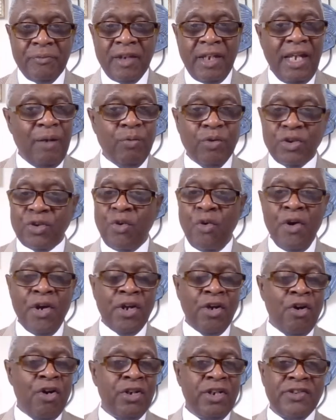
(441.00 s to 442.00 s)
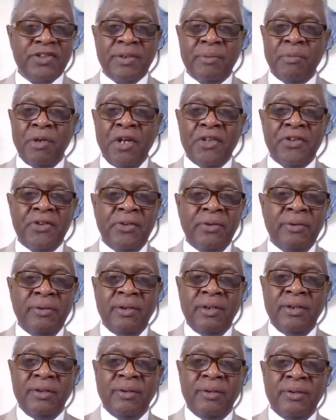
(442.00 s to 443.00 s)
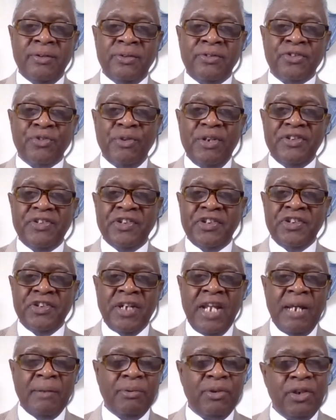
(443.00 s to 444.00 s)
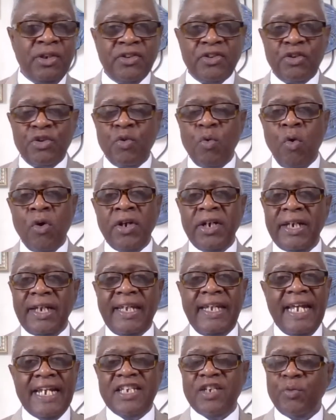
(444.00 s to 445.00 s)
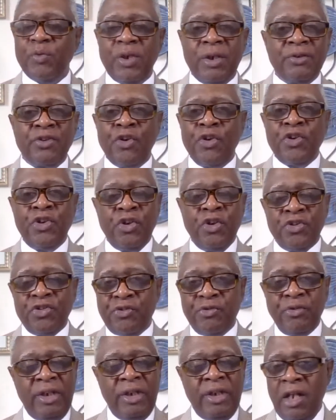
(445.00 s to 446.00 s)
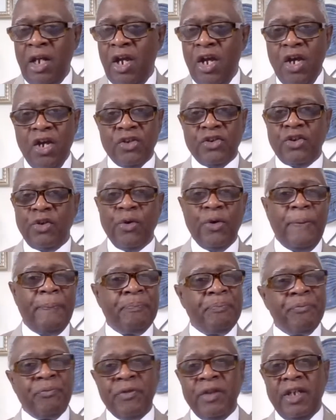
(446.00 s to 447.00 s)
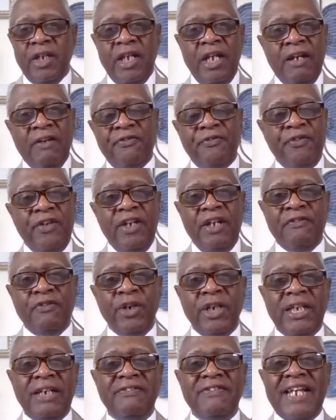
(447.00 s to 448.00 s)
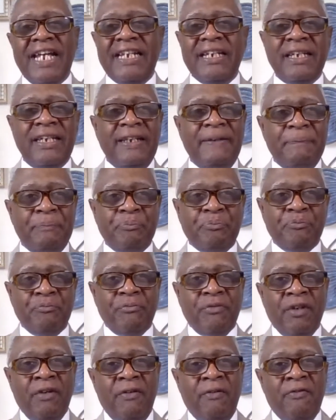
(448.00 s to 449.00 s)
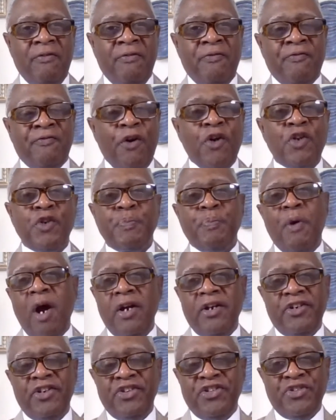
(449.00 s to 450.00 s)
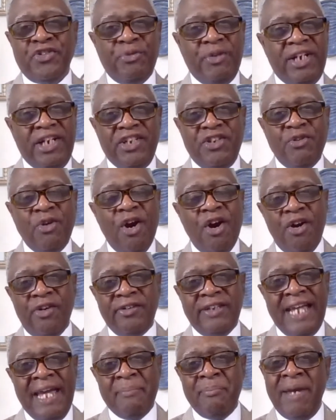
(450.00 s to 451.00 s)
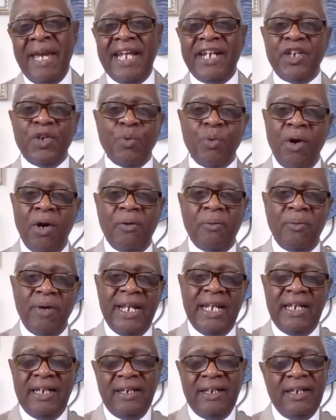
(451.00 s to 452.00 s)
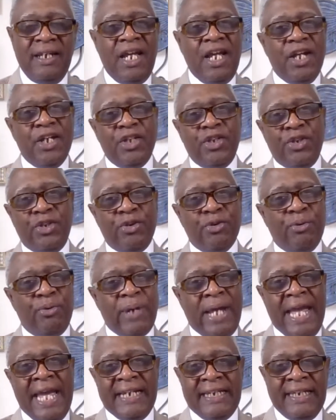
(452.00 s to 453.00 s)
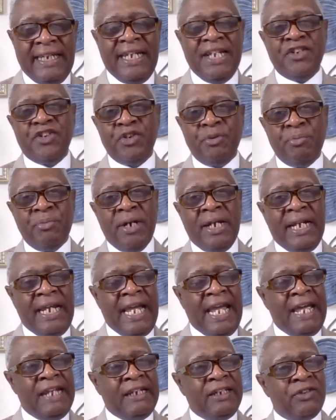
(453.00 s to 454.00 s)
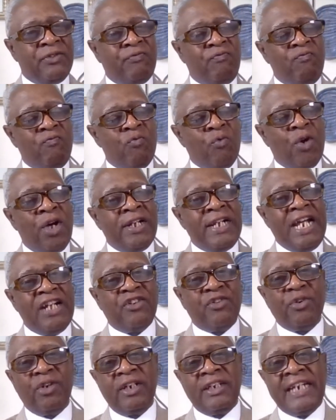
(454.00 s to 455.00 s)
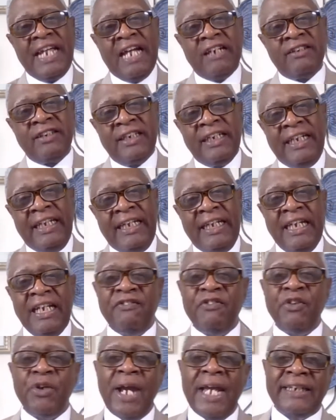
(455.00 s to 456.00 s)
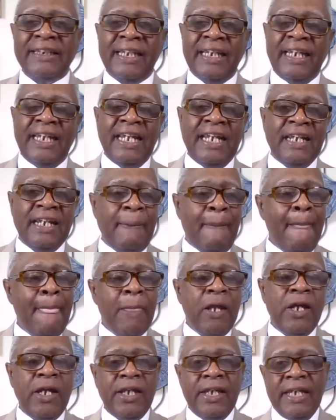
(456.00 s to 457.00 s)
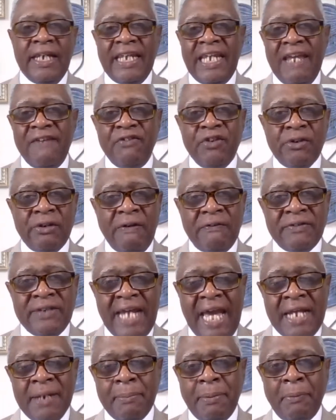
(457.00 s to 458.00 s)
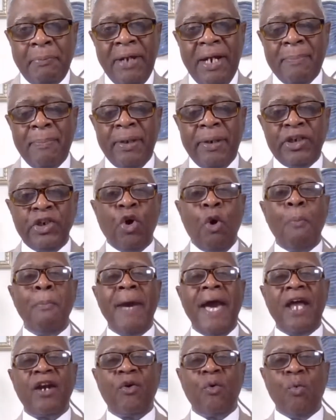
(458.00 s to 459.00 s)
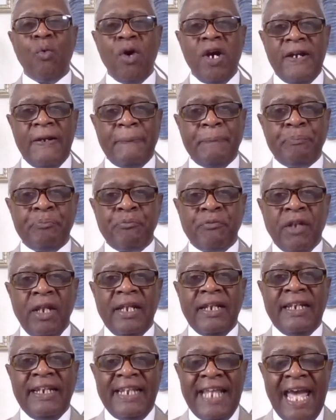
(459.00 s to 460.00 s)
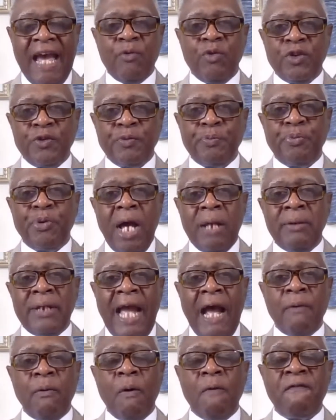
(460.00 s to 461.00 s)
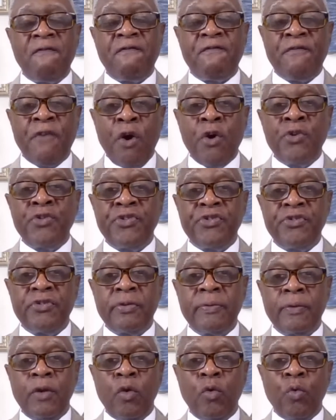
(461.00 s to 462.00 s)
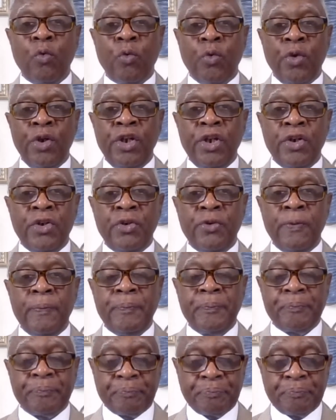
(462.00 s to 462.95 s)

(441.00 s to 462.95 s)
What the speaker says: It was going on to some other streets in your neighborhood. So you wanted to catch it when it was on your street. So if you lived at the first part of the street and you heard that, man, and you weren't ready, you had to get your money and run that truck down to the end. If you're at the end, it gave you enough time to prepare. But no matter what, that was probably our first real